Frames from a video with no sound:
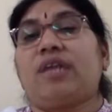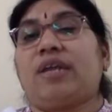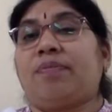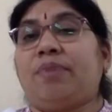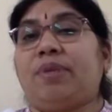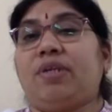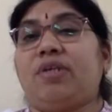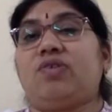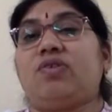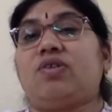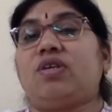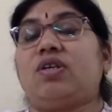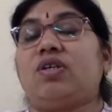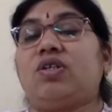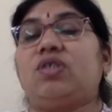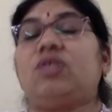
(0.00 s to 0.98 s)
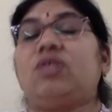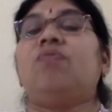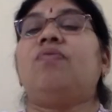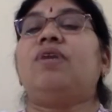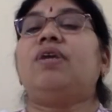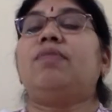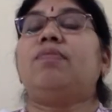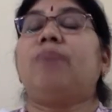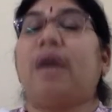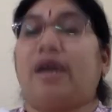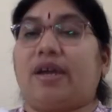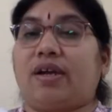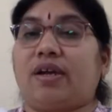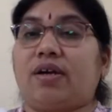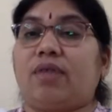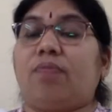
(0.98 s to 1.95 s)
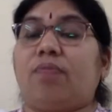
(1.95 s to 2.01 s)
administration way back.